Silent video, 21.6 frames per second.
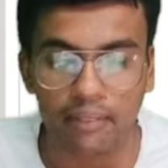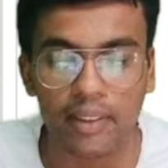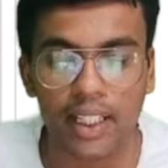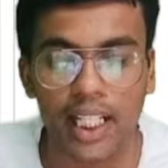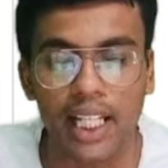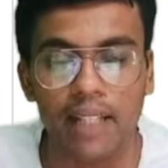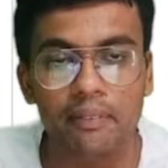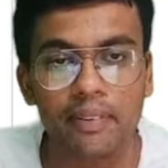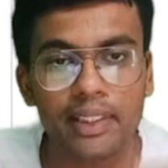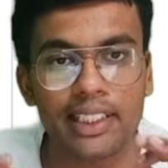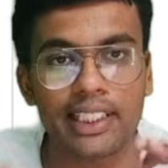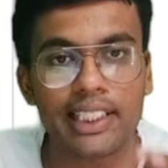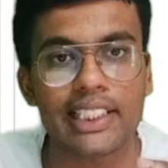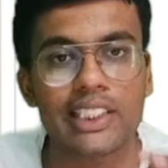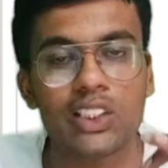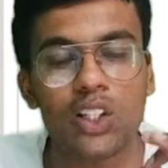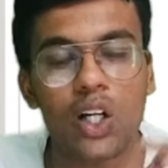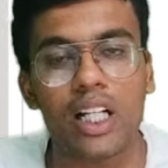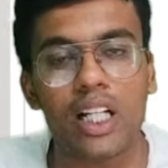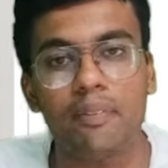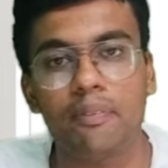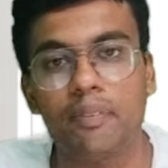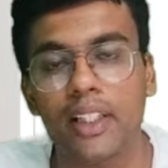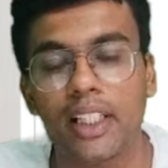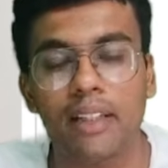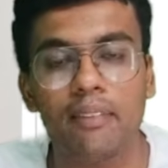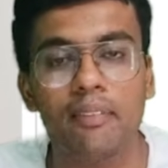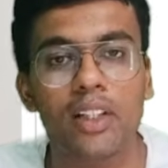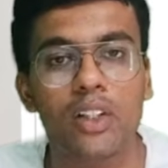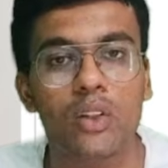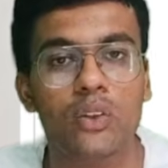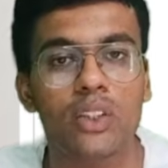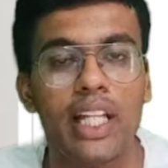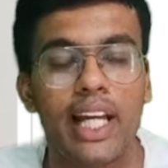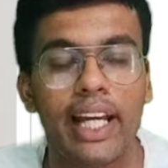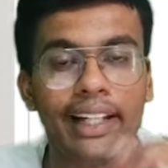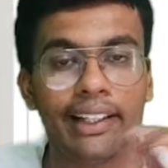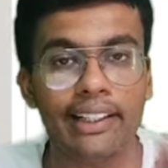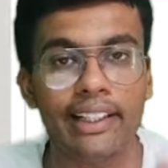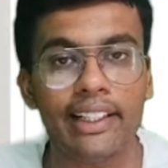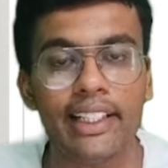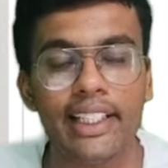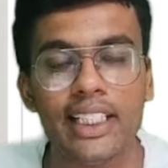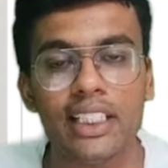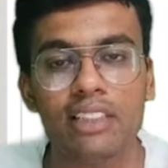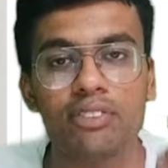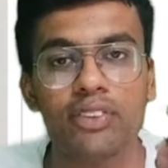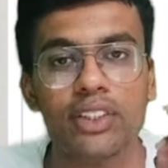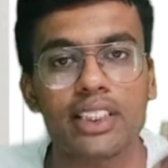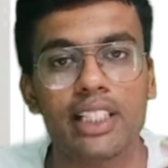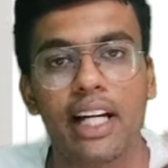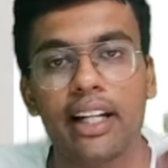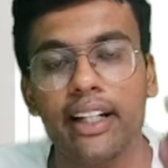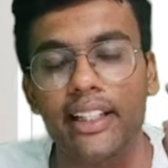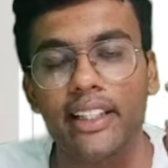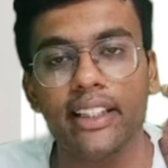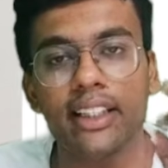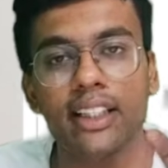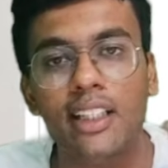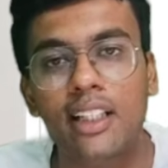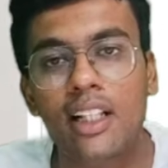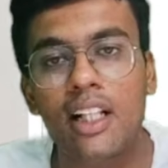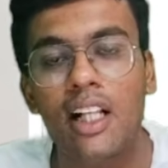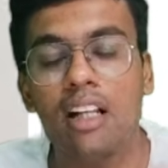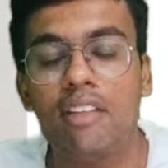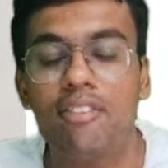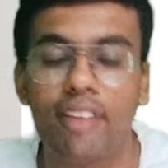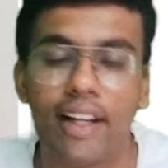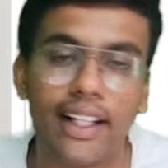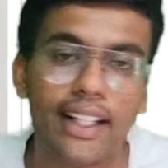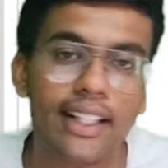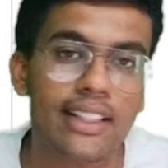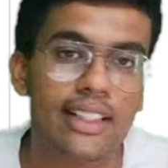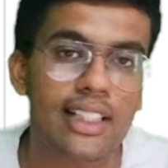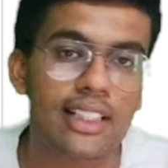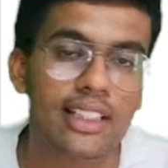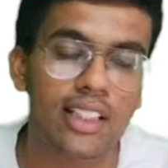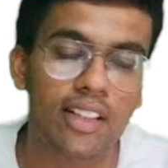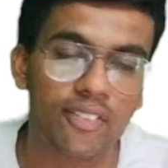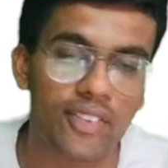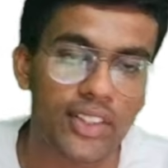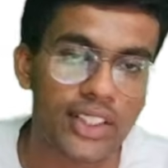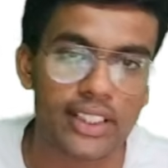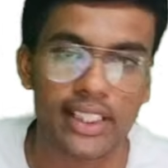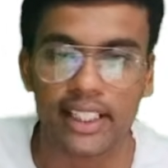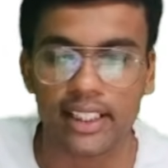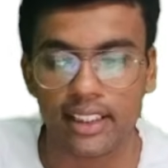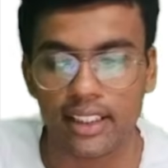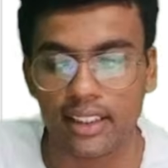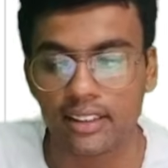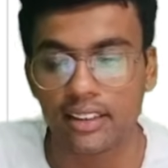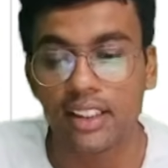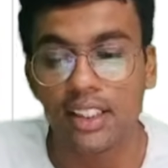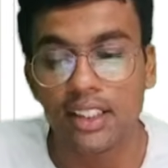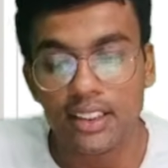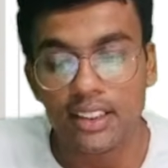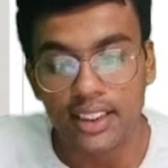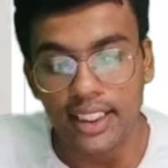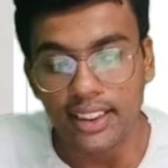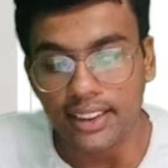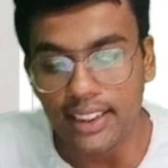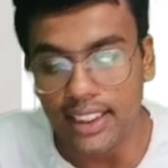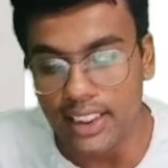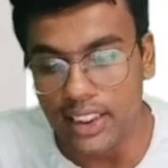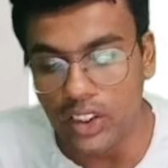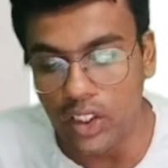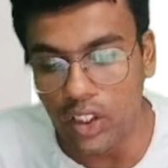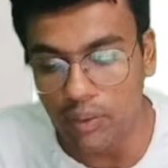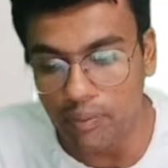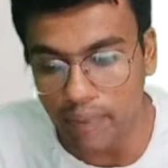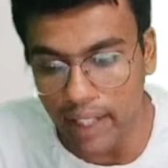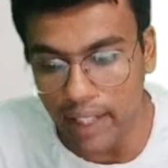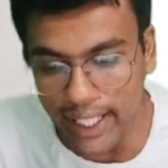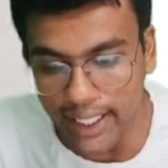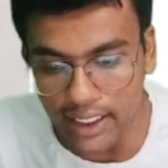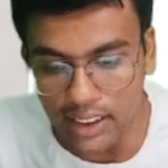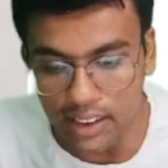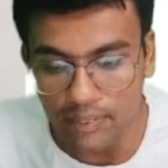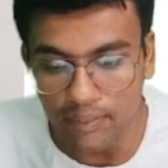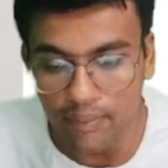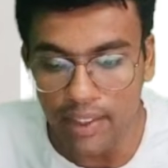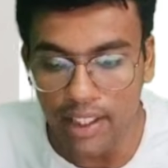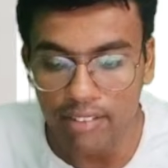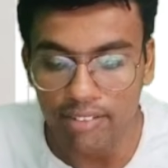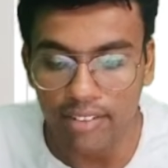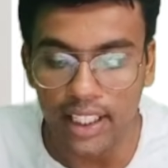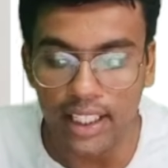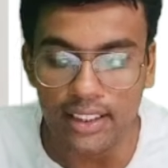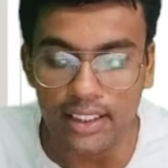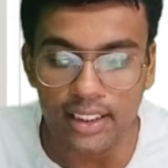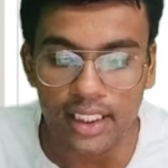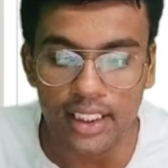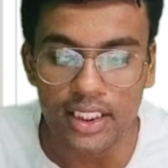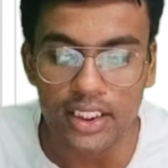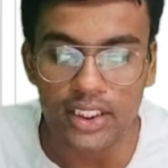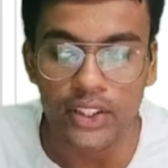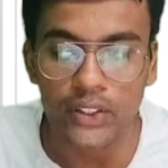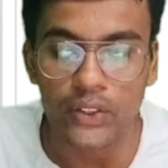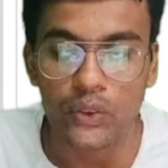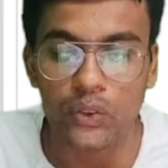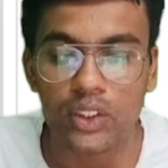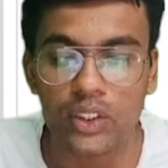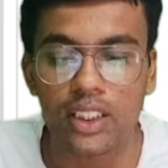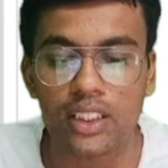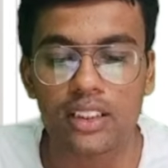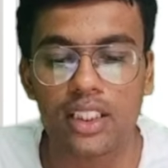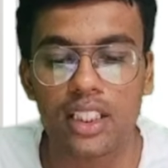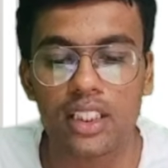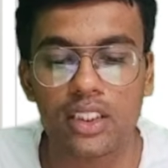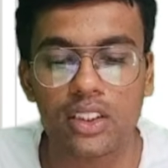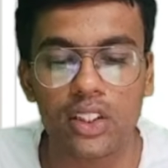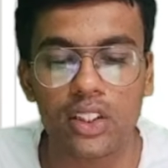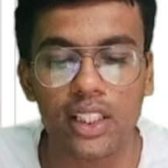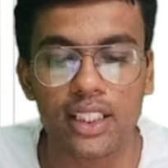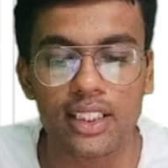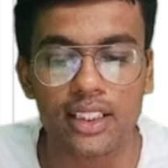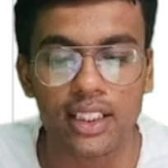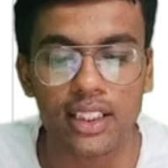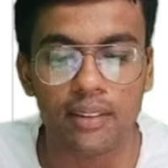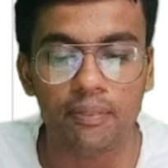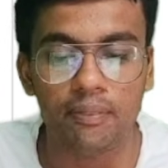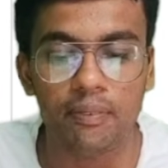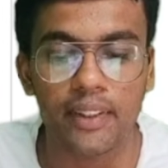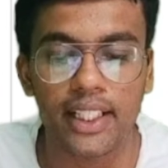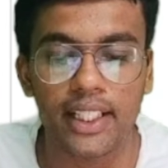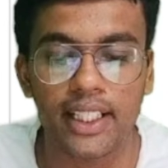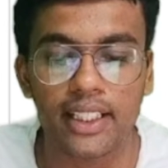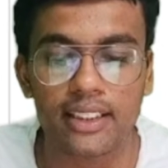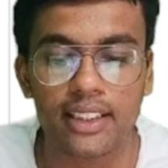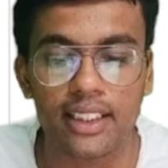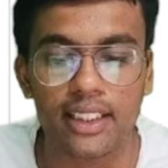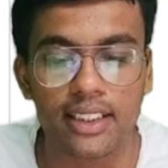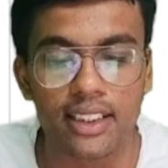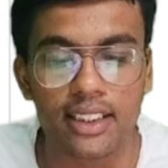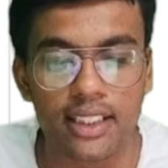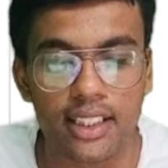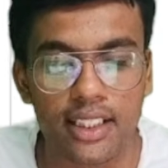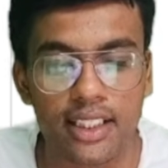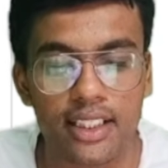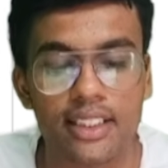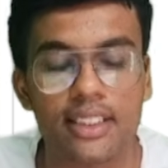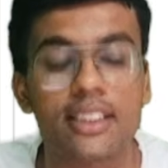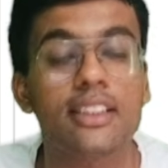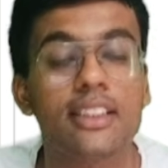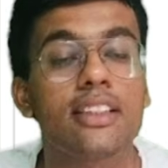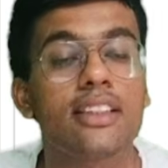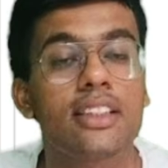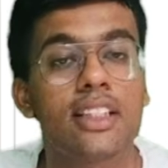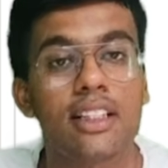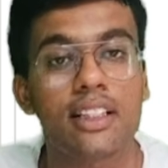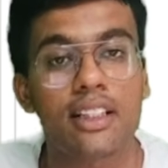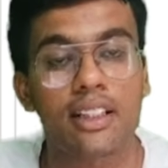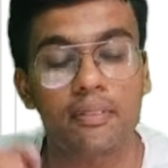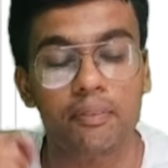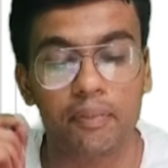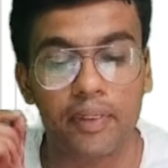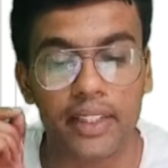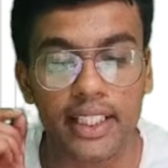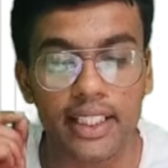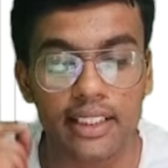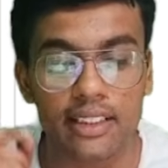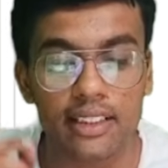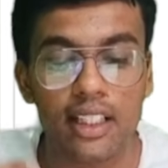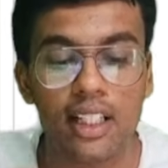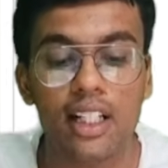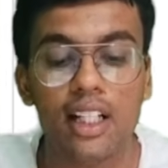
IBC is not applicable to the entities which are in the financial service sector, such as your banks, financial institutions, insurance companies, asset reconstruction companies,